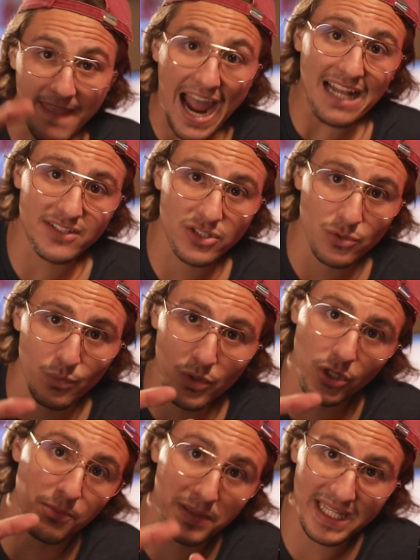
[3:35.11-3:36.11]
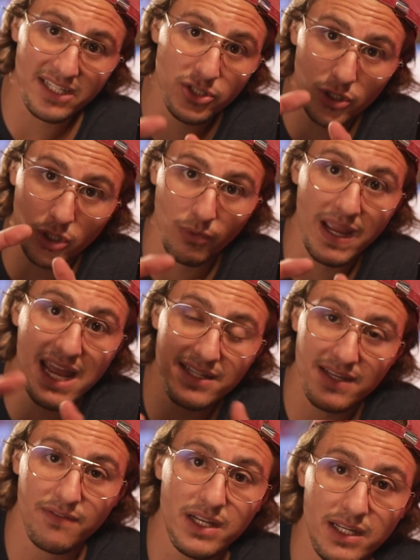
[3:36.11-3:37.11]
That's where you place your
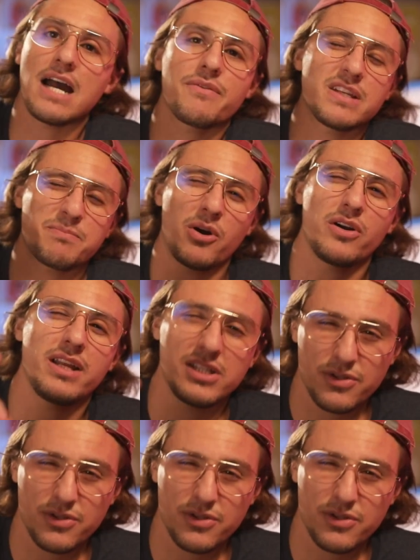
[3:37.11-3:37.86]
creativity. Now, this part